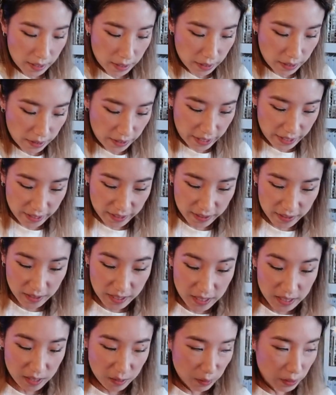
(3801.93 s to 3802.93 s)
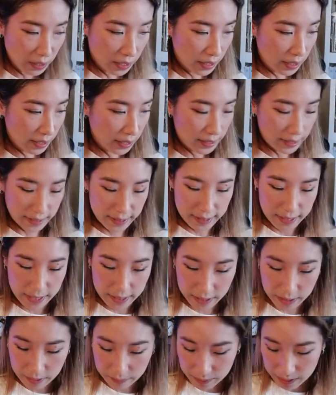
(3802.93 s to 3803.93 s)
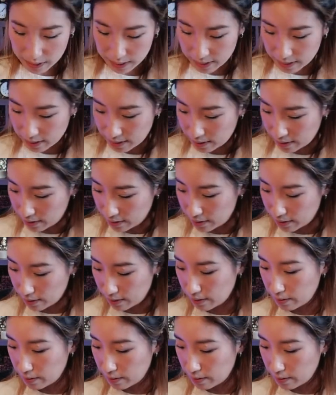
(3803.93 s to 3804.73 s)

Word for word: Okay, this one is exciting because